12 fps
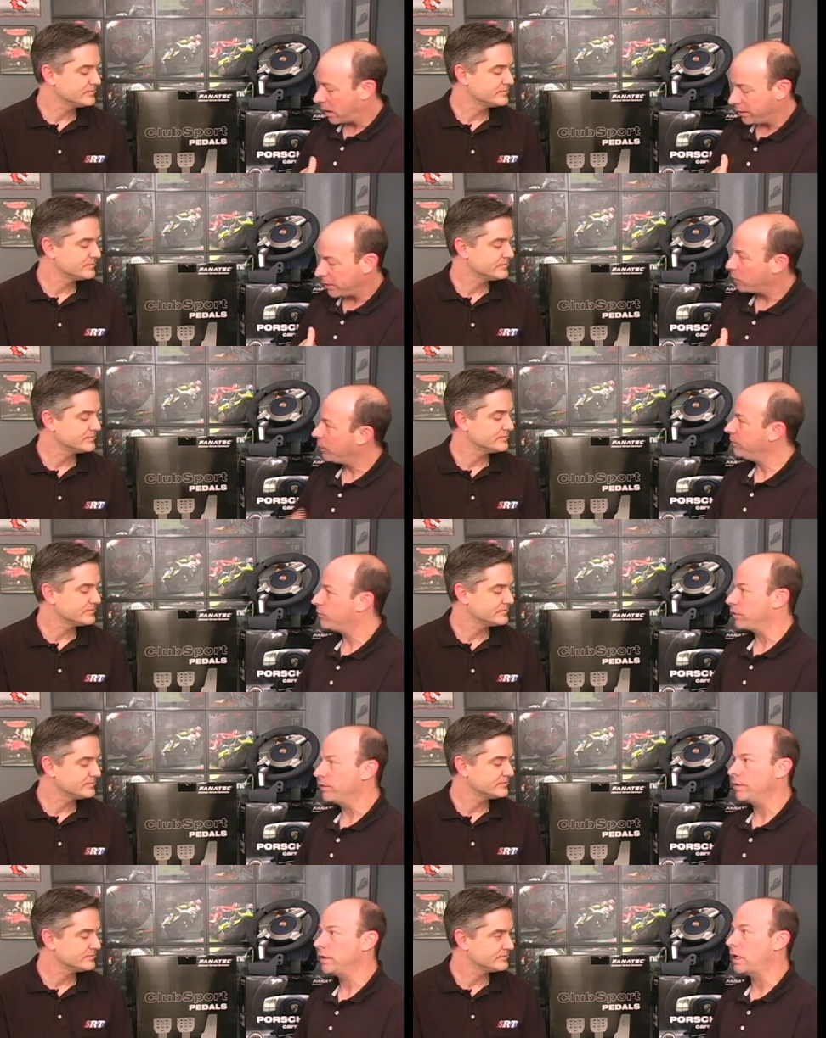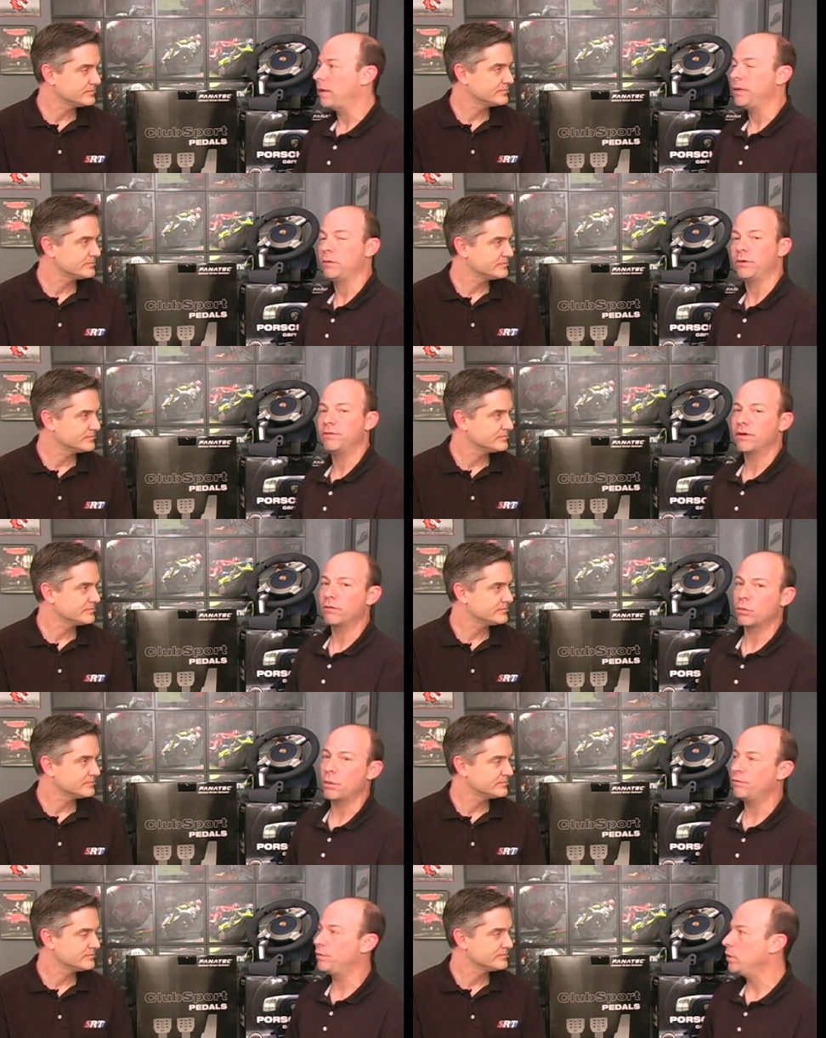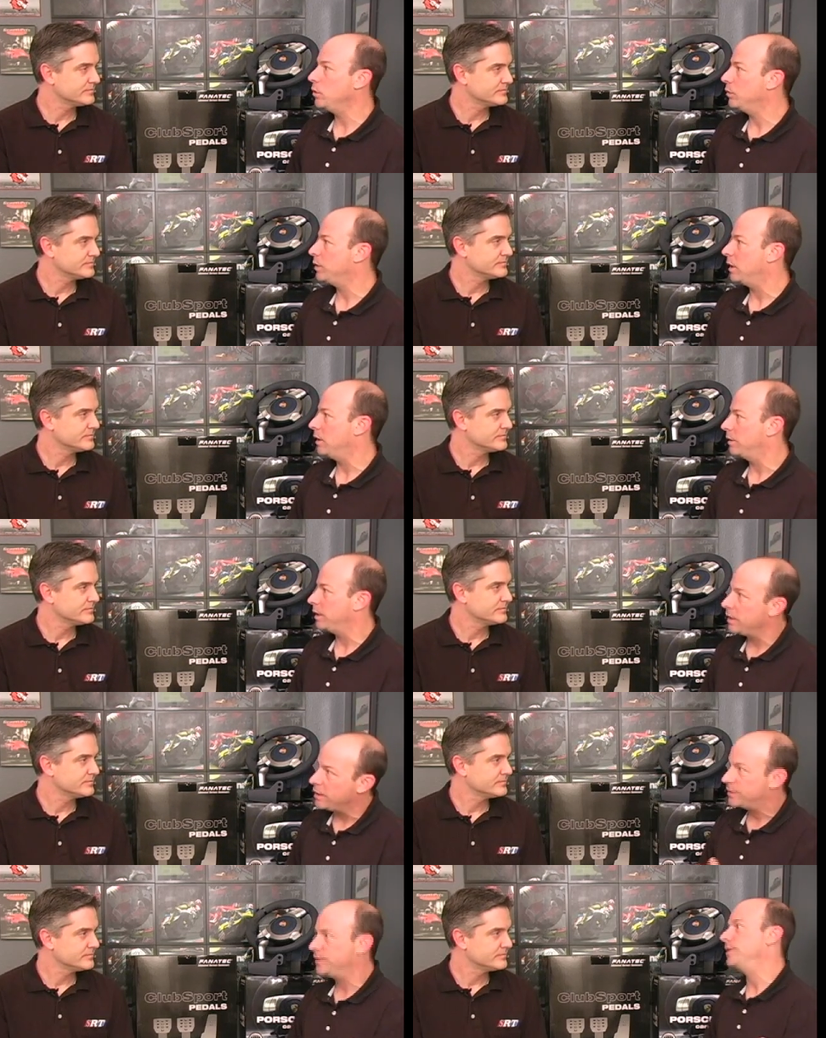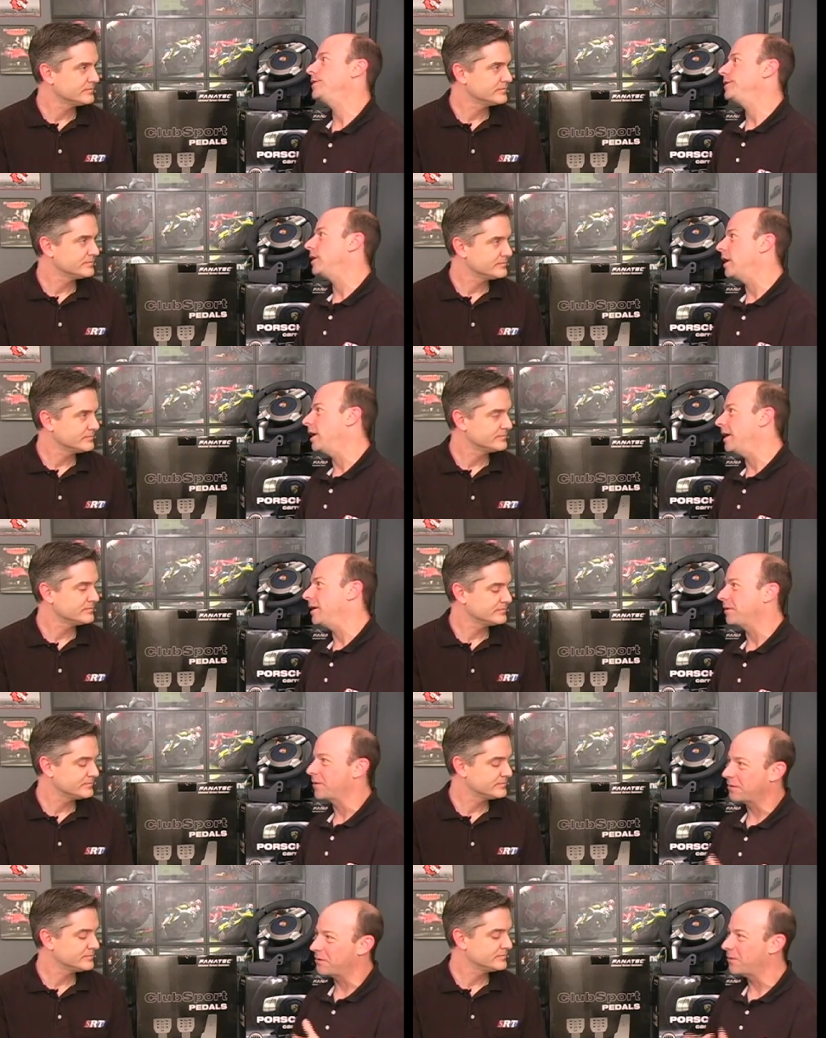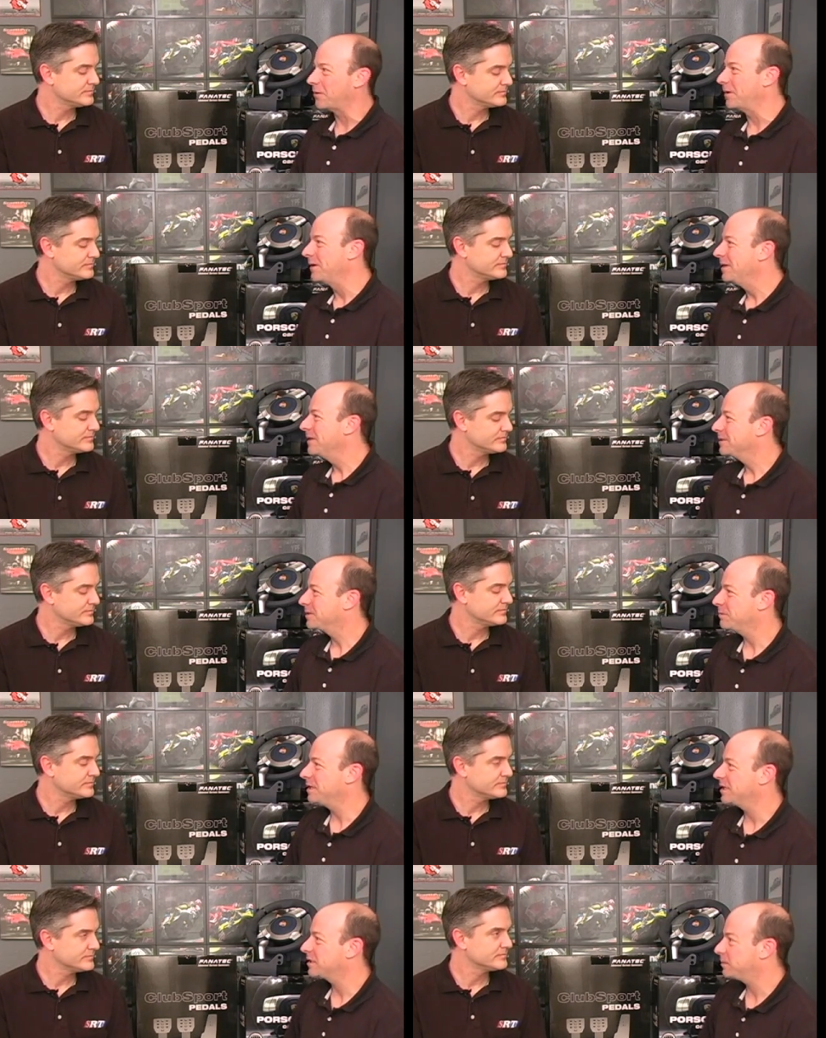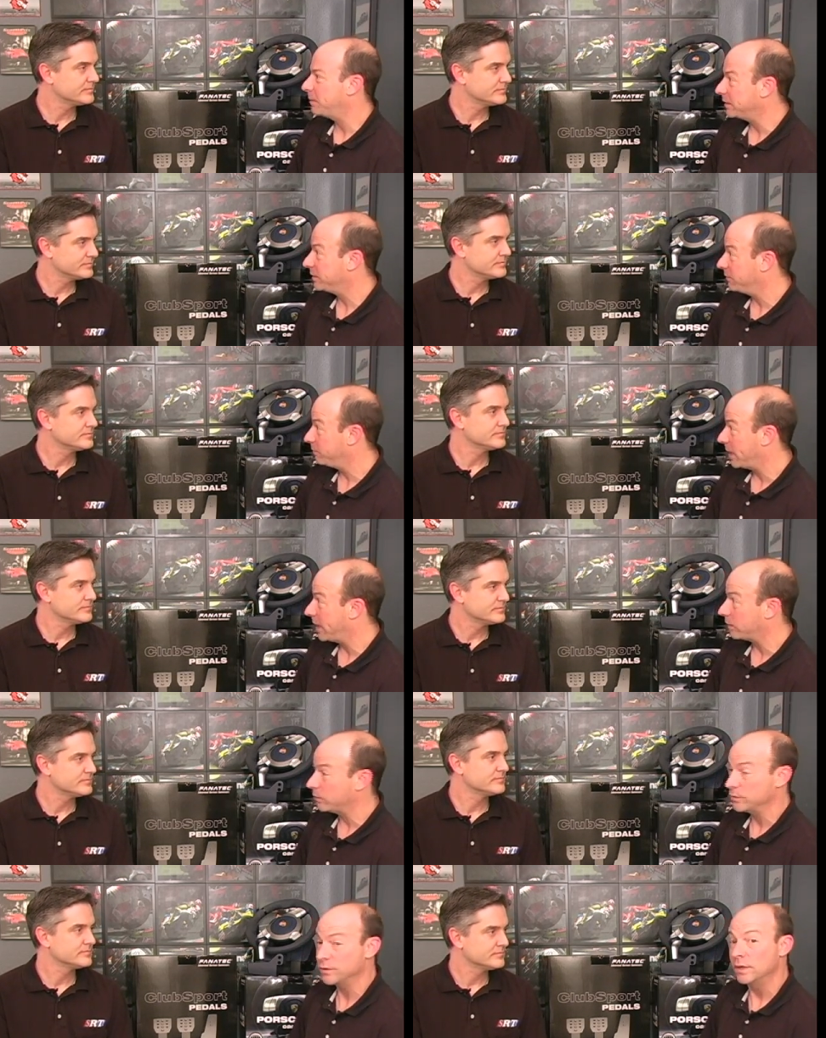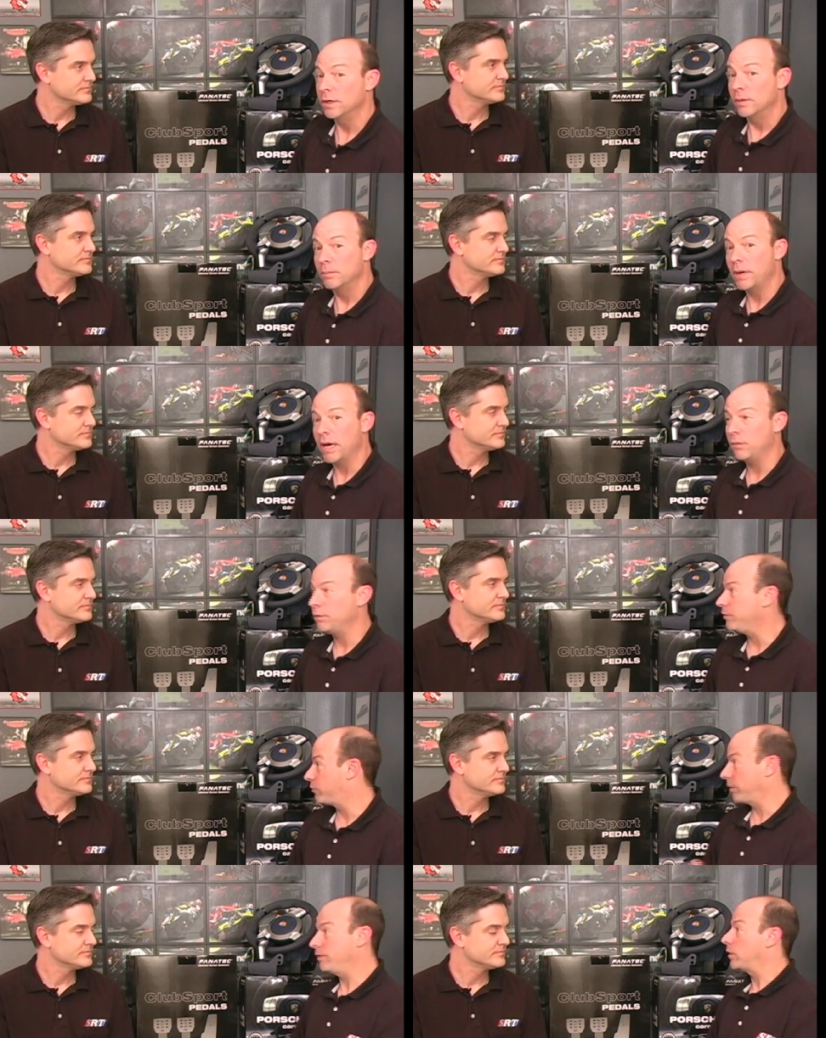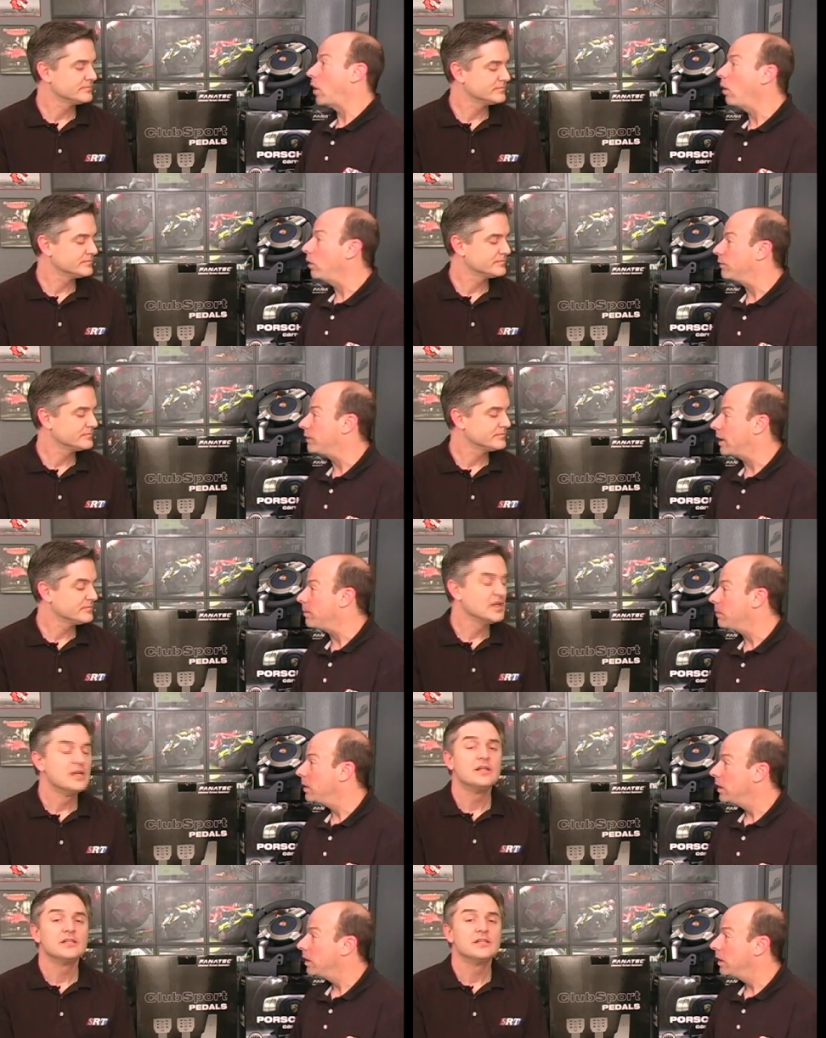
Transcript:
Speaker 1: You know, we've driven, I mean, we've never reviewed the ECCI or some of the expensive pedals, but we've driven all of them.